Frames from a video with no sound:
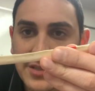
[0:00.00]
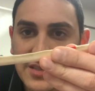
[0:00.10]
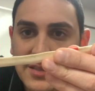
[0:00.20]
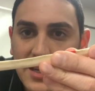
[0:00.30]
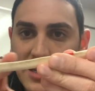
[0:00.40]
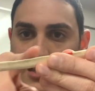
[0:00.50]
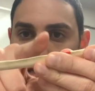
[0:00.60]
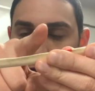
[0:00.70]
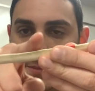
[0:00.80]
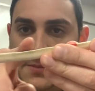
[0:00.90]
ski
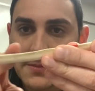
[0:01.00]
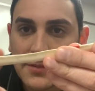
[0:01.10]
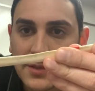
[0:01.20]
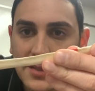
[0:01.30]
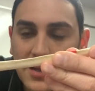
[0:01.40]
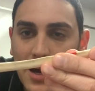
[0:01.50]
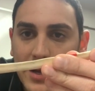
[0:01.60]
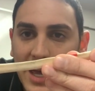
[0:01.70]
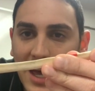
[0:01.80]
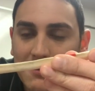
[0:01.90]
slope, this
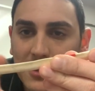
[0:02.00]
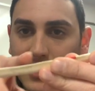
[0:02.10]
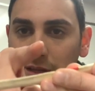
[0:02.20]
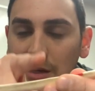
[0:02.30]
concavity.